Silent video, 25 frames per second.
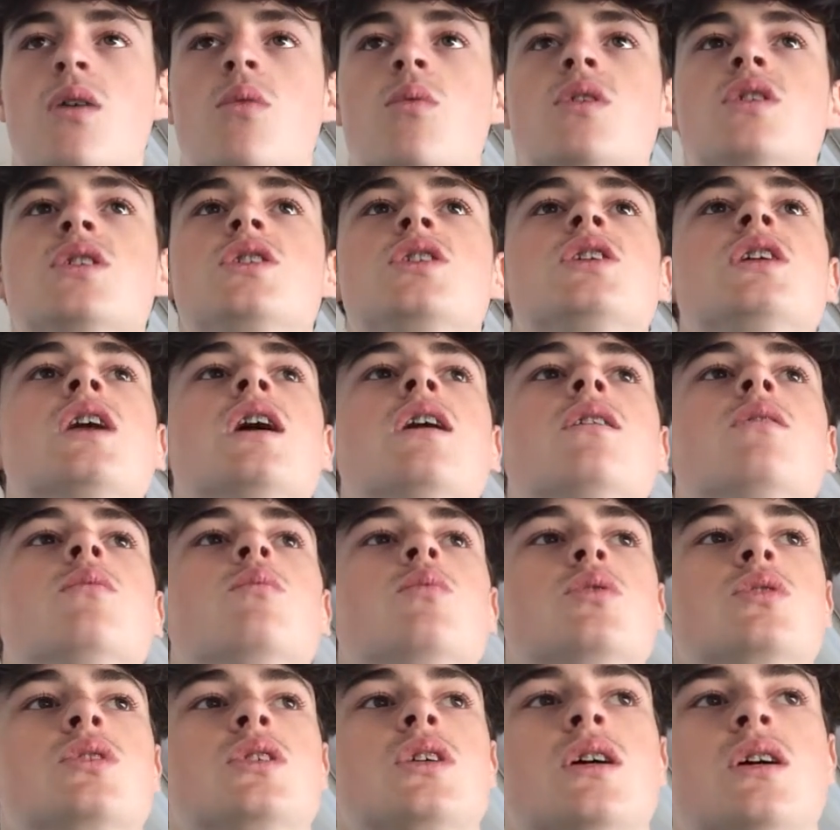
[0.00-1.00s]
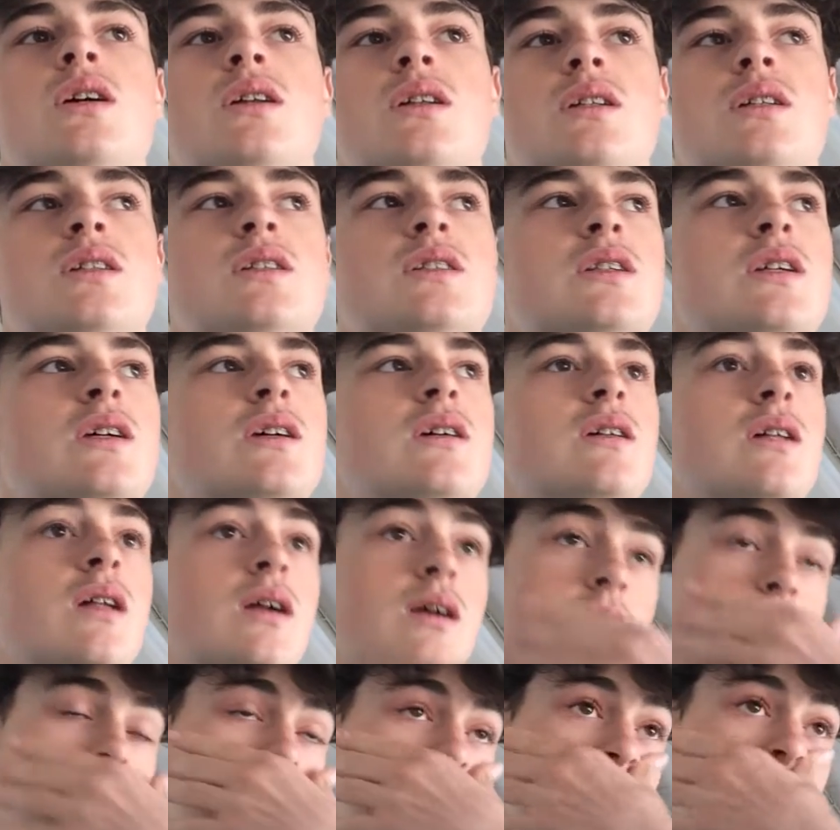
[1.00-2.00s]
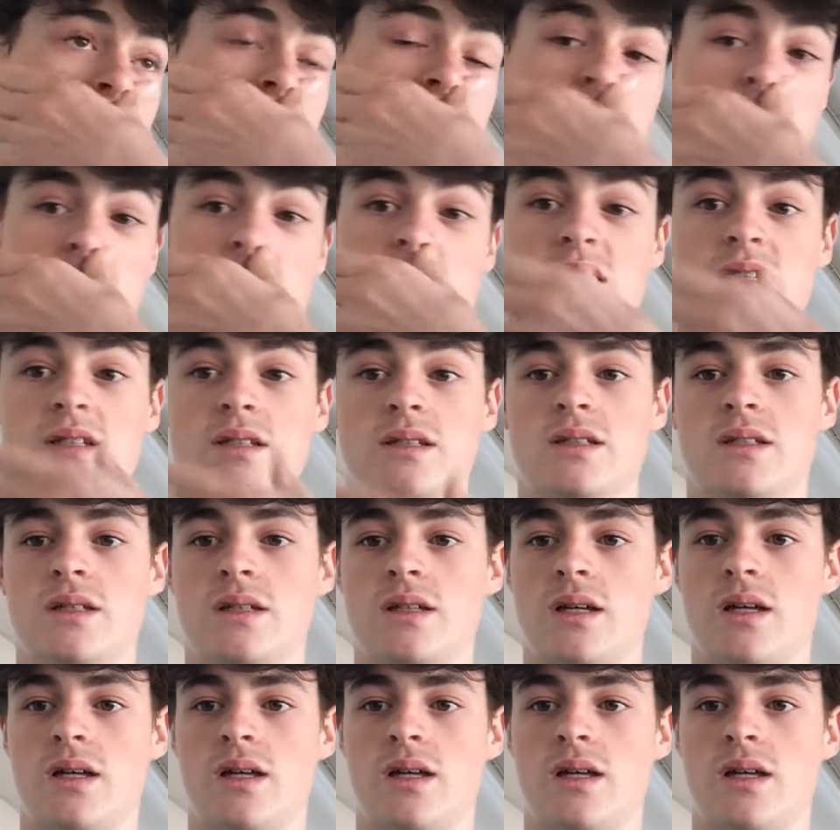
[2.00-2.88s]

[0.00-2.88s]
which then would turn to fat, and